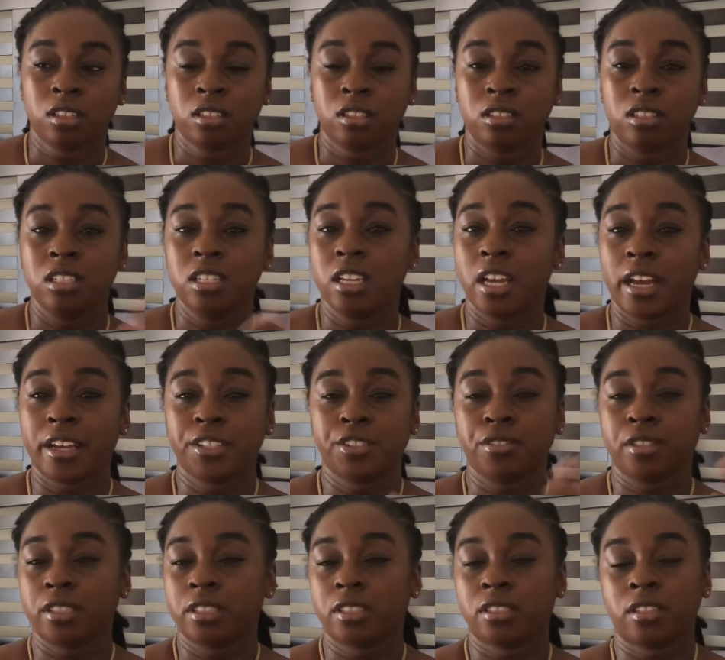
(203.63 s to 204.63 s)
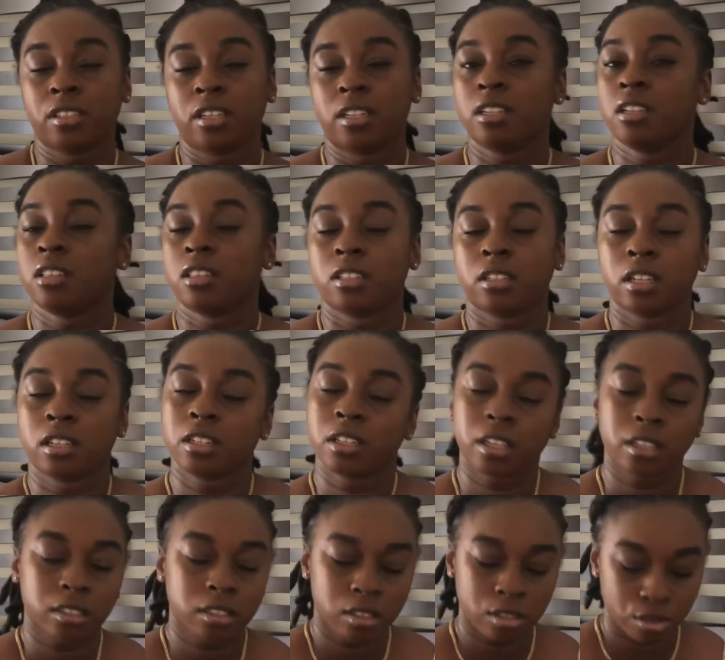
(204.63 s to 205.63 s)
dehydrated or anything like
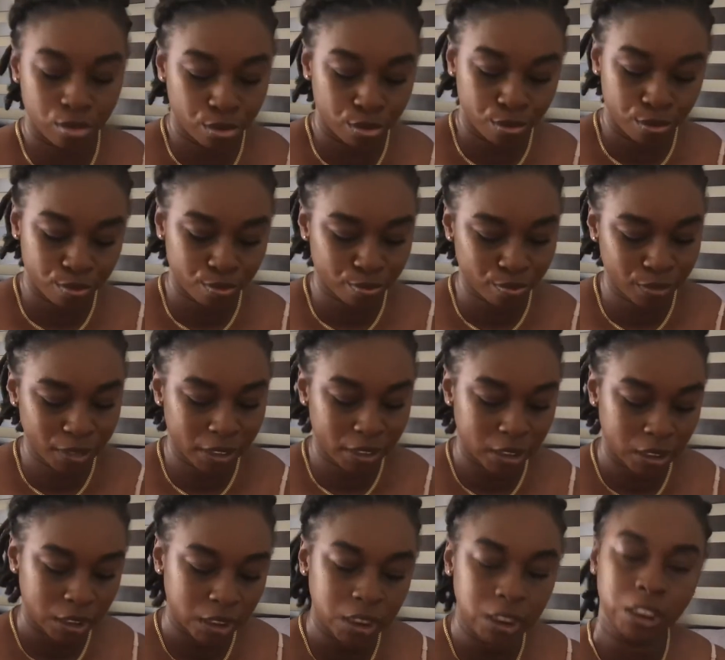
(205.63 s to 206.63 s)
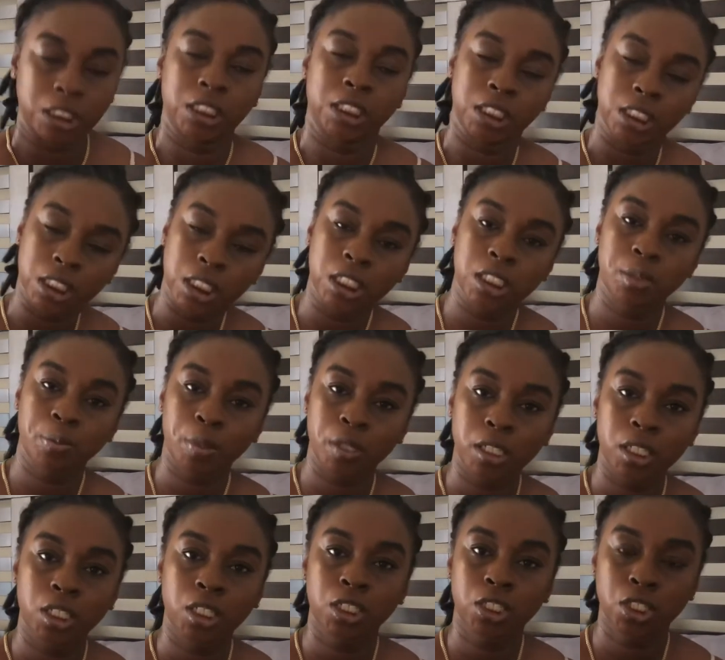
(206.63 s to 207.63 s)
that, so it's pretty
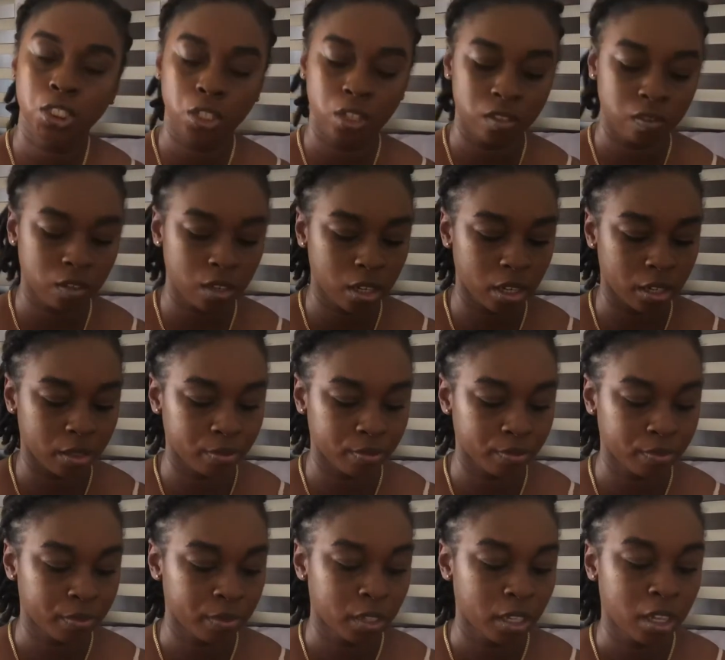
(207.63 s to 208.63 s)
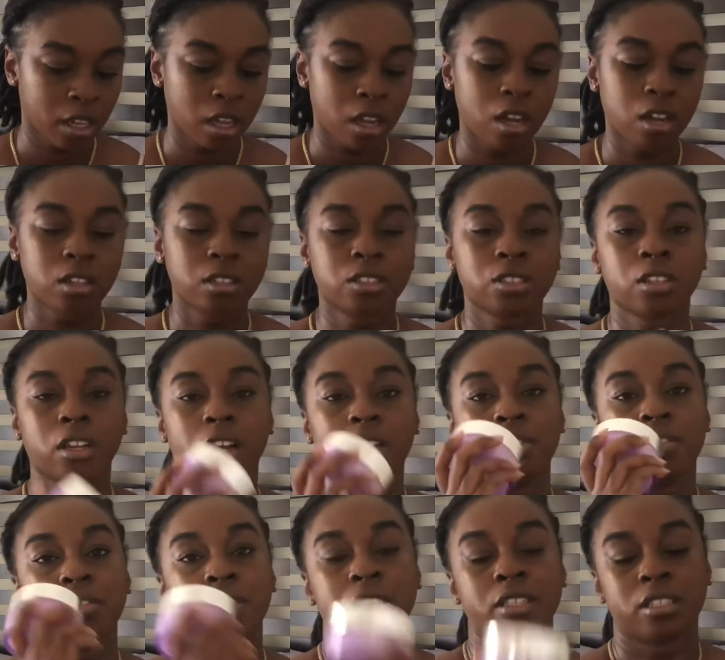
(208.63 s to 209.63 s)
good so far. I also
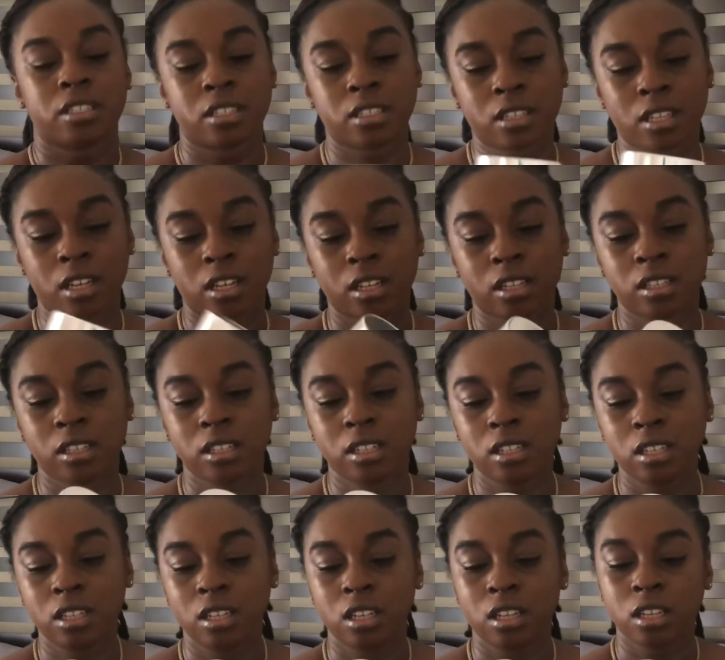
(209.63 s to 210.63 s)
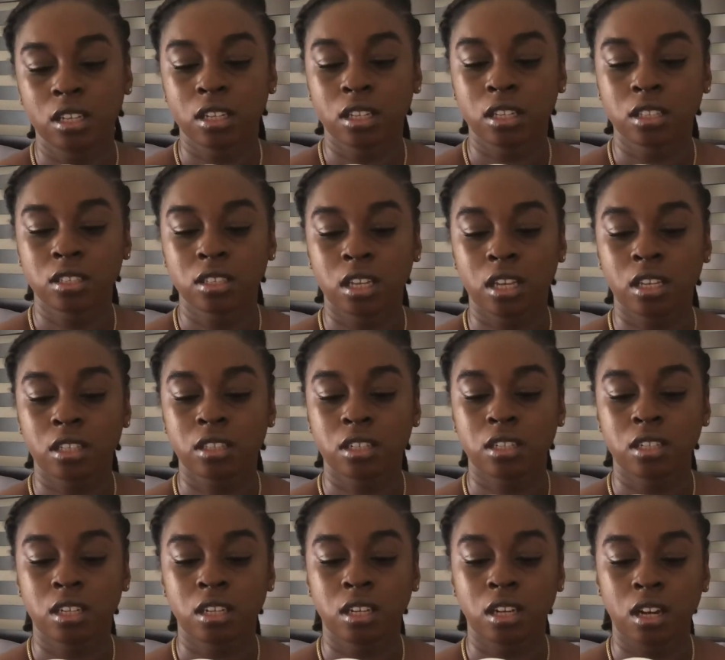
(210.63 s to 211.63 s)
got this Clinique Take the
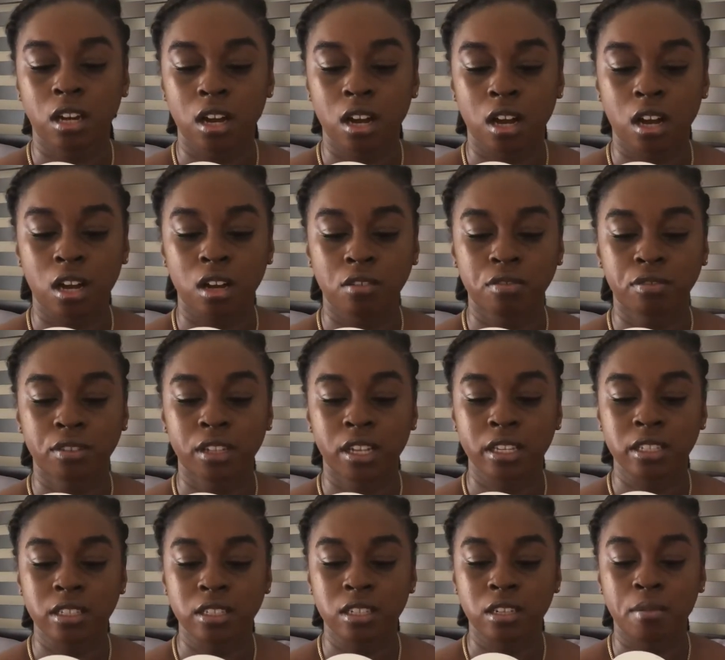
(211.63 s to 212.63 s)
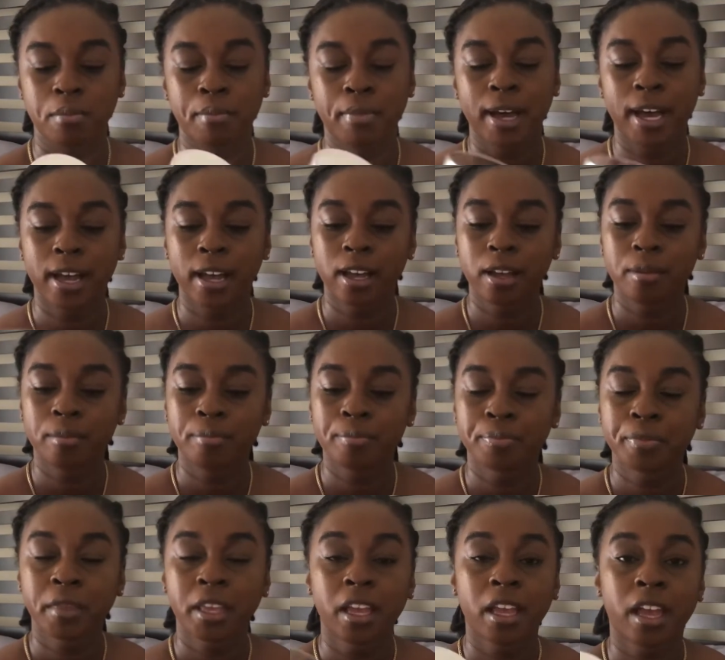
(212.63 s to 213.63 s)
Day Off Cleansing Balm.
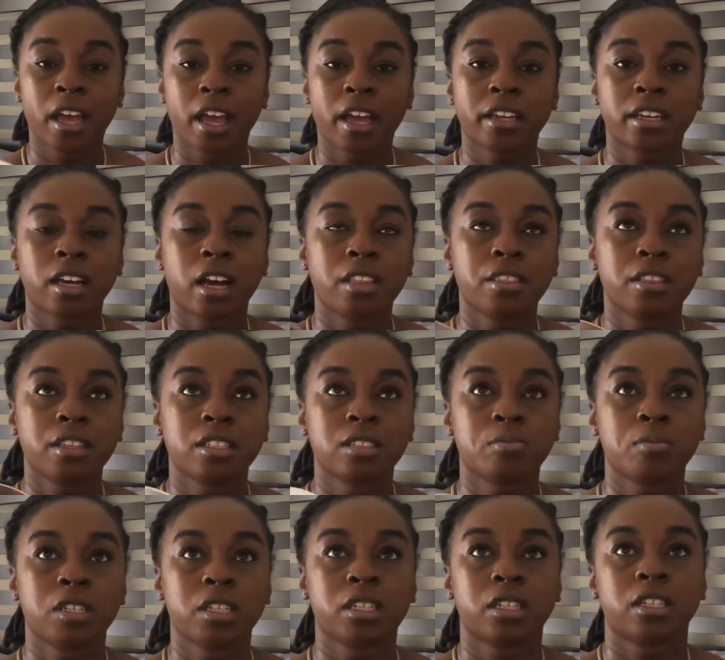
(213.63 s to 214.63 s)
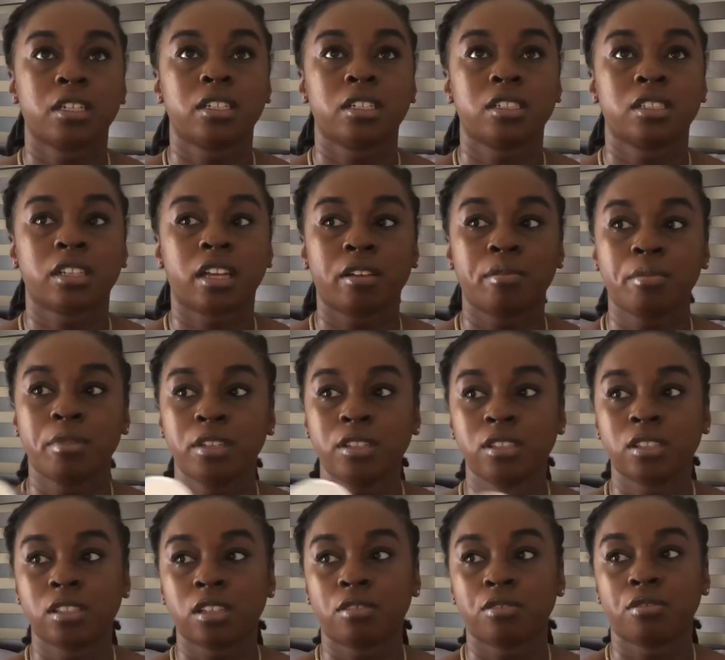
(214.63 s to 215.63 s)
I got this because I've been
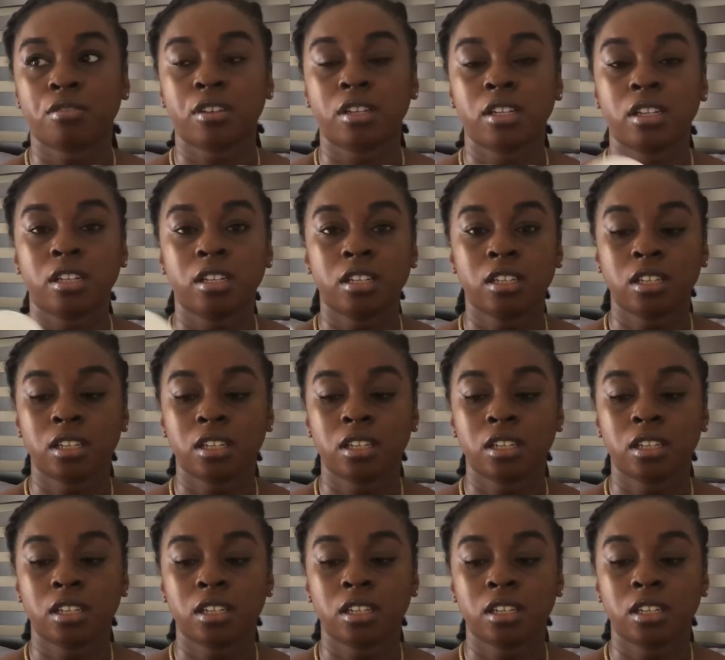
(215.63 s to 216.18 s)
suffering